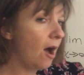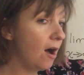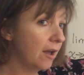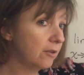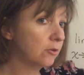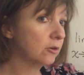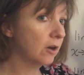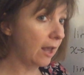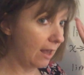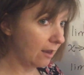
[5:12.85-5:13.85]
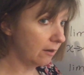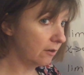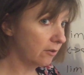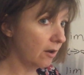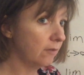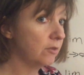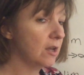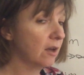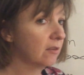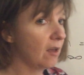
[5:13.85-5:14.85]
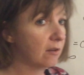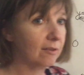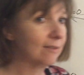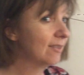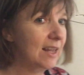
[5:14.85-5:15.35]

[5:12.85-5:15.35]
either end of the x-axis